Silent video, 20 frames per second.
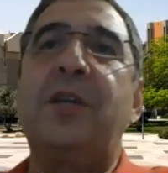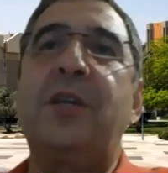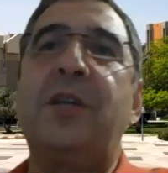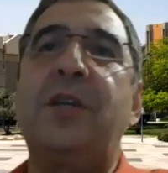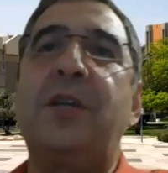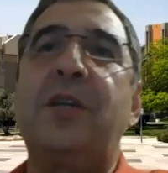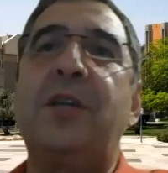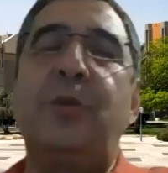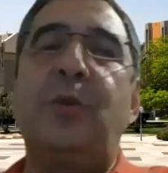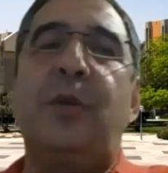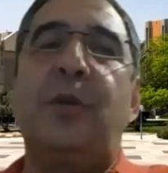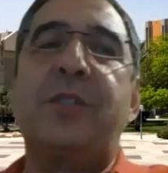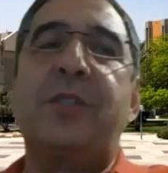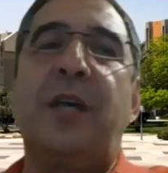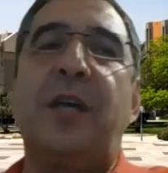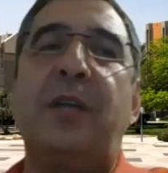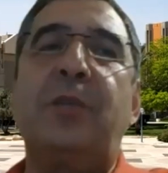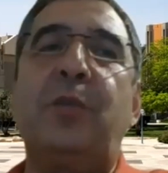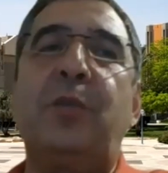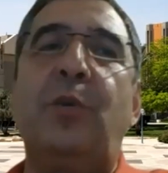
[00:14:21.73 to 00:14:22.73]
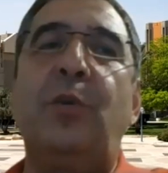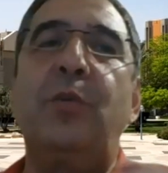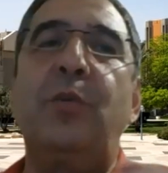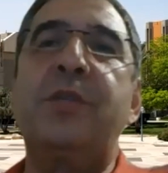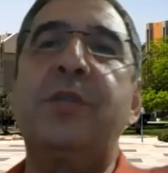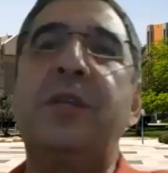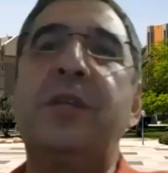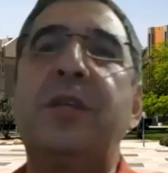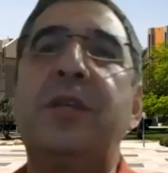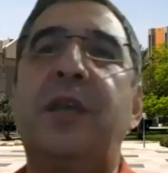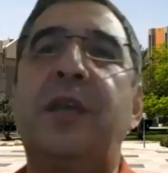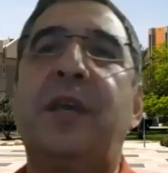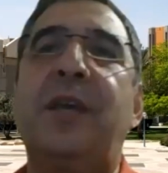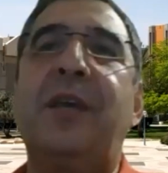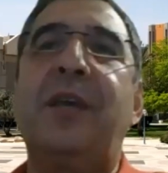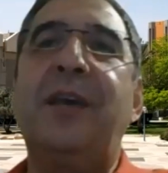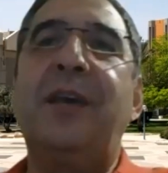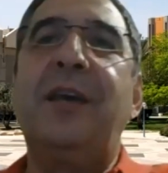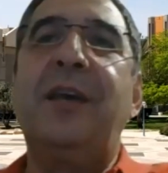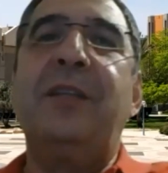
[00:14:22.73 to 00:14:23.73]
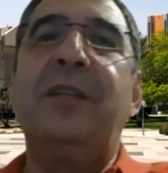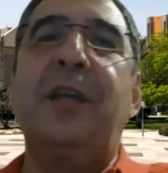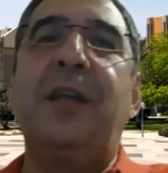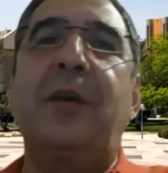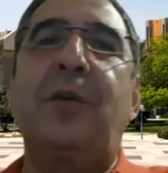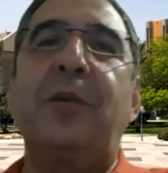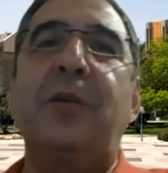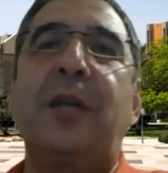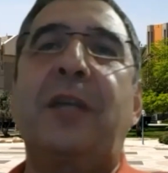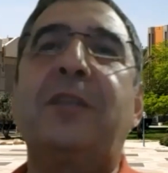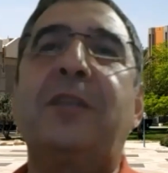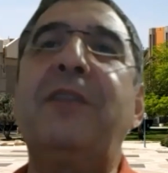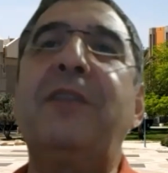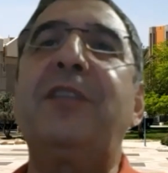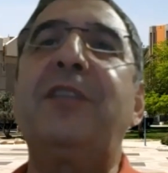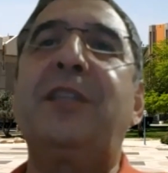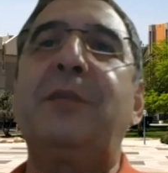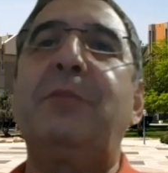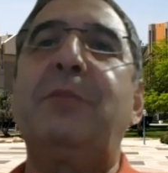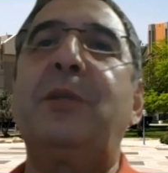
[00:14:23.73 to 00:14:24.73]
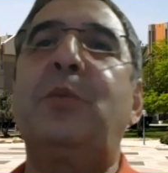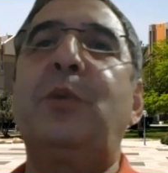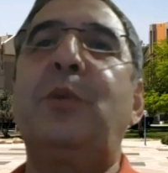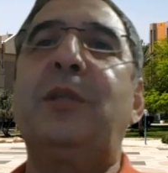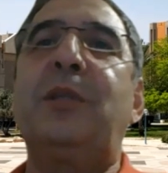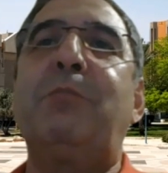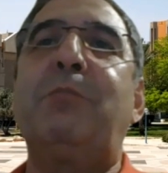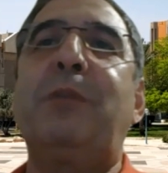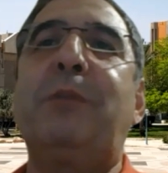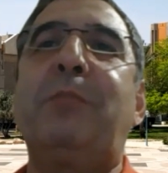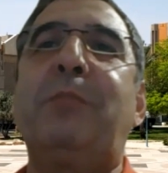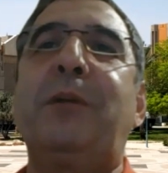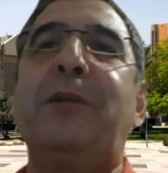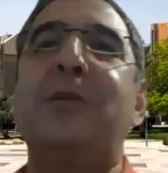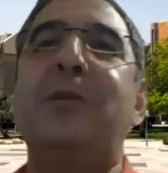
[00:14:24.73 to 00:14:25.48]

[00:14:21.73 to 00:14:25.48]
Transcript: so you start to losing the, the connectivity between the people.